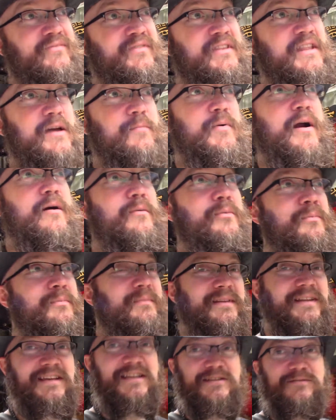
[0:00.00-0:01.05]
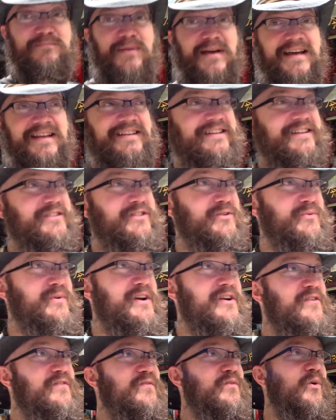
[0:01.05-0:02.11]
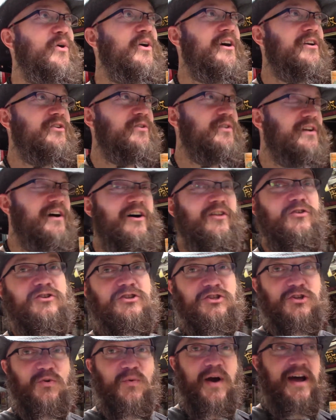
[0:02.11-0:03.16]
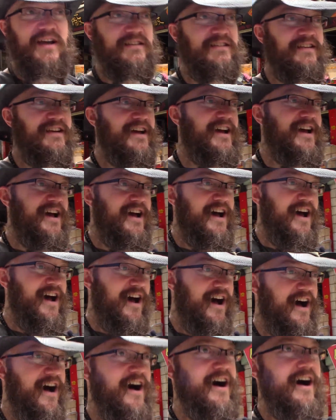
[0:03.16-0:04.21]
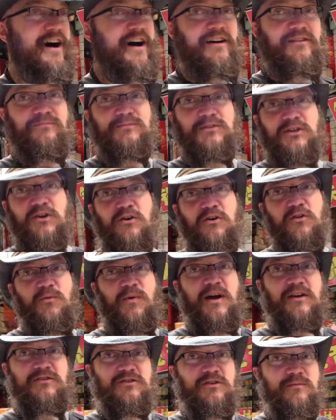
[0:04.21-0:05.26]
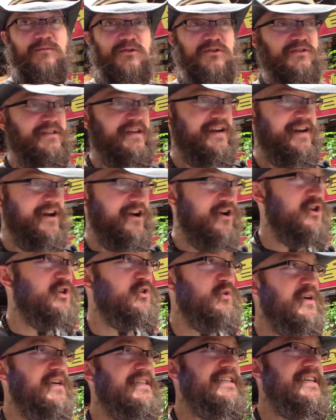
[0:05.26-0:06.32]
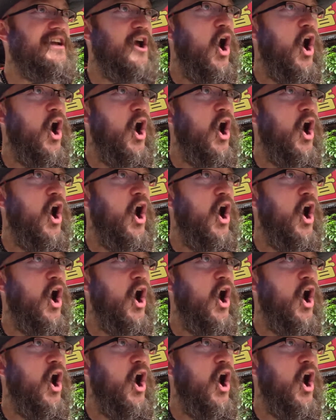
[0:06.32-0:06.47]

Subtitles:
they probably spend $300 or $400 US to go to the restrooms. You sit here, you drink tea